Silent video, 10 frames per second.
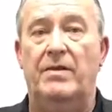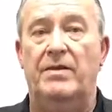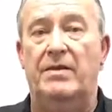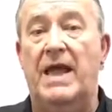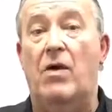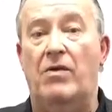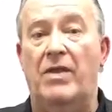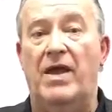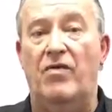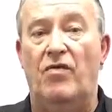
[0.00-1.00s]

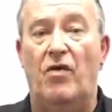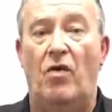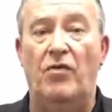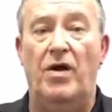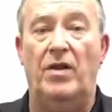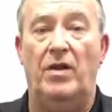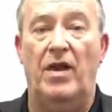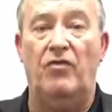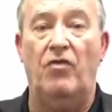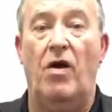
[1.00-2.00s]
Nowadays, it's all done
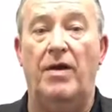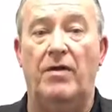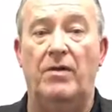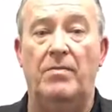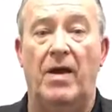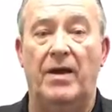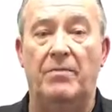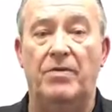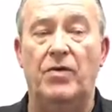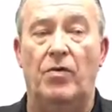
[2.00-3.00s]
electronically by
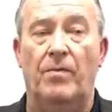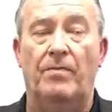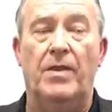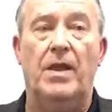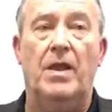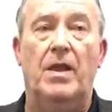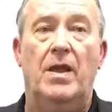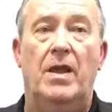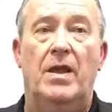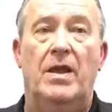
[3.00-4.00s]
computer.
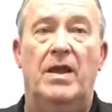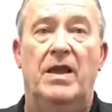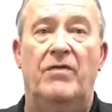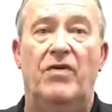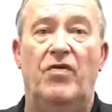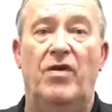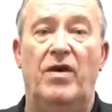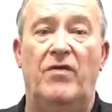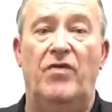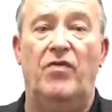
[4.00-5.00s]
If it's
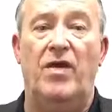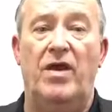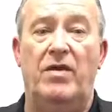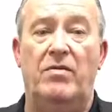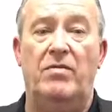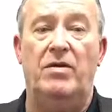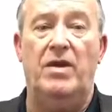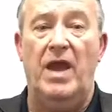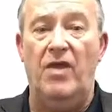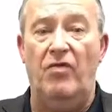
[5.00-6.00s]
a
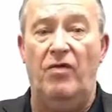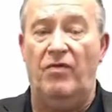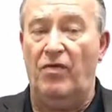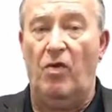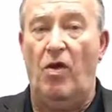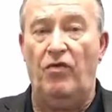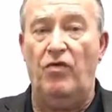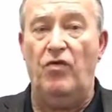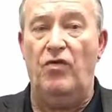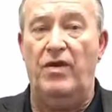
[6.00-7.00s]
case, if the
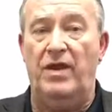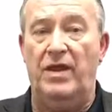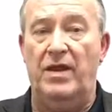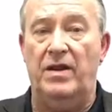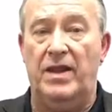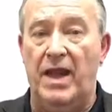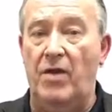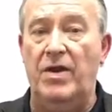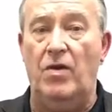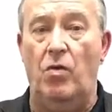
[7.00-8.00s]
lawsuit's in a
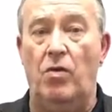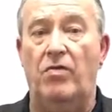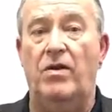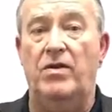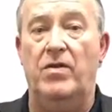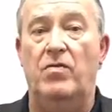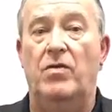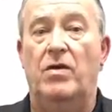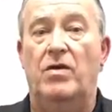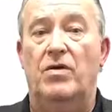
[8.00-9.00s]
county court, then you
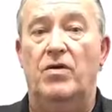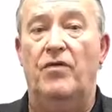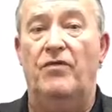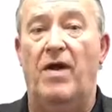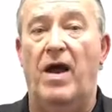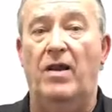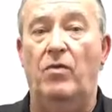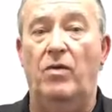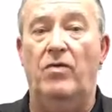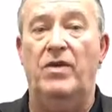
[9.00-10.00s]
file it
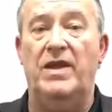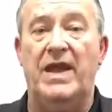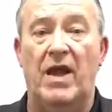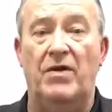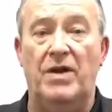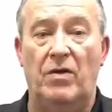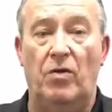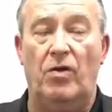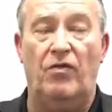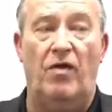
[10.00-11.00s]
with the county
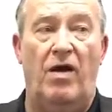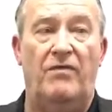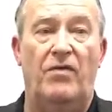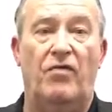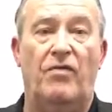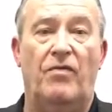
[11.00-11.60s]
clerk's office.